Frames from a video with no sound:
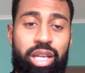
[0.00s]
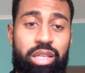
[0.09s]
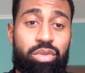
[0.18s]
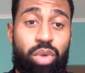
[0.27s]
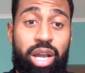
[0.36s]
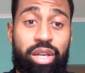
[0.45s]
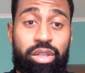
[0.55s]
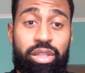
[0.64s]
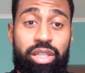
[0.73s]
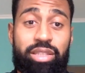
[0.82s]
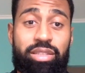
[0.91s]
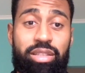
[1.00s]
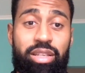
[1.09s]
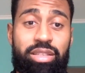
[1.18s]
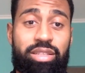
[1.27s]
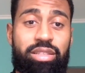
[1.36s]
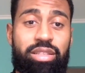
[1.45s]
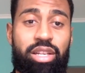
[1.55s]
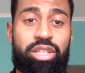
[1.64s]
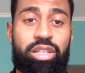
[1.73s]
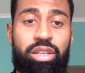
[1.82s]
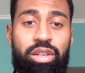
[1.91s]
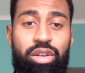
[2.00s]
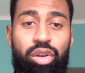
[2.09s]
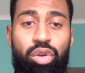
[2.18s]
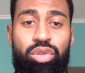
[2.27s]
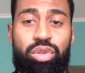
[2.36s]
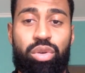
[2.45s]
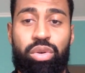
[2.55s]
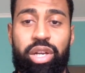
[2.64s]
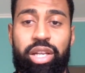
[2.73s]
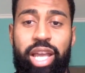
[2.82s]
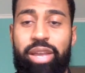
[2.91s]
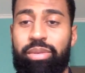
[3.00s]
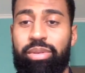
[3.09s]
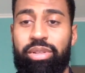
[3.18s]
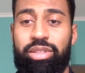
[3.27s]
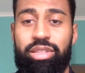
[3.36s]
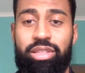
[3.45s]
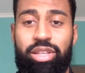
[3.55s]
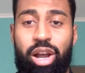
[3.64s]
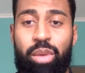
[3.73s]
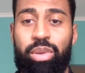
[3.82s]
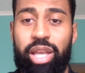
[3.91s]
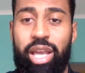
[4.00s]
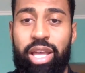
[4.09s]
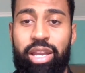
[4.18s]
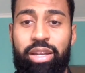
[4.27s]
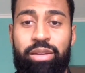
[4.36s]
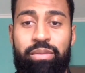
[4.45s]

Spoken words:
That's why it's such a low scoring game because it's complicated.